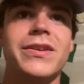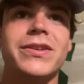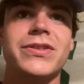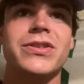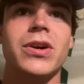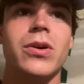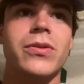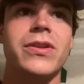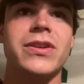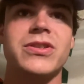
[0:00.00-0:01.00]
So
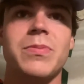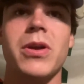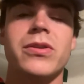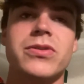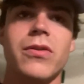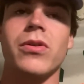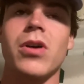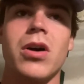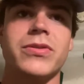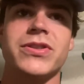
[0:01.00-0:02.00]
the experience
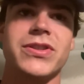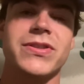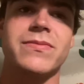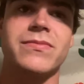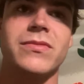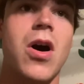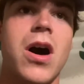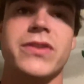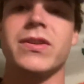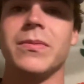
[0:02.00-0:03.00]
overall was just
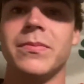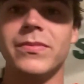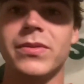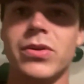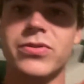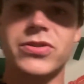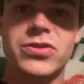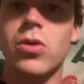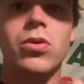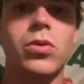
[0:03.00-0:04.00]
awesome. It was
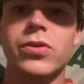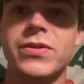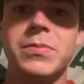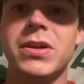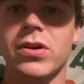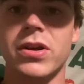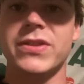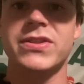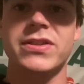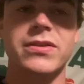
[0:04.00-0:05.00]
so cool to meet
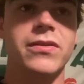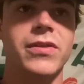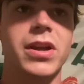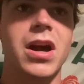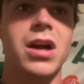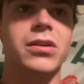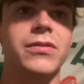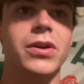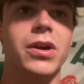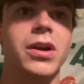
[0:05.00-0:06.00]
Chris, the
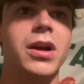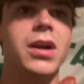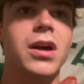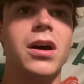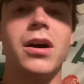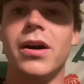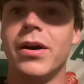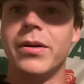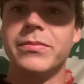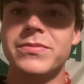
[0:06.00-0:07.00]
videographer,
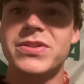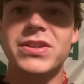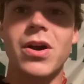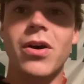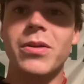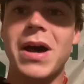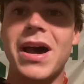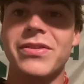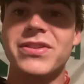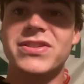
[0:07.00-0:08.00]
see all the
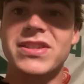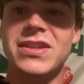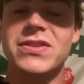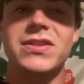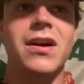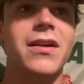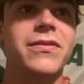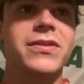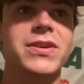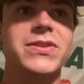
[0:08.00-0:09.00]
behind the scenes
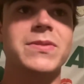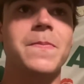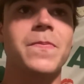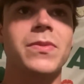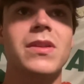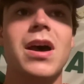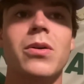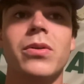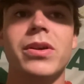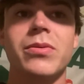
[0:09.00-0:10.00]
stuff, because not
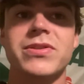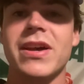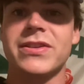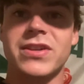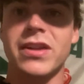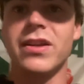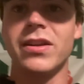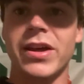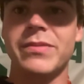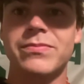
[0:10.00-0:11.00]
only was I excited to
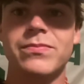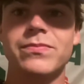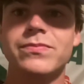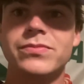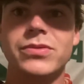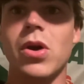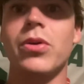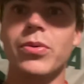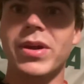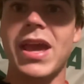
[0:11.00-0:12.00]
like go
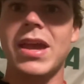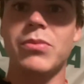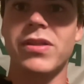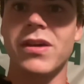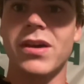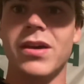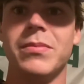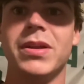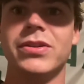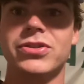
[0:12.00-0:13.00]
to a game with him
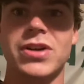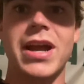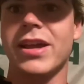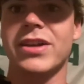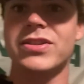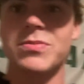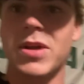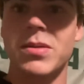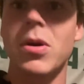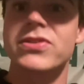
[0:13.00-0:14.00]
and try and catch as
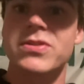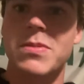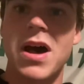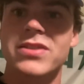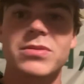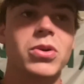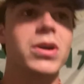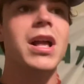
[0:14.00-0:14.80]
many balls as possible,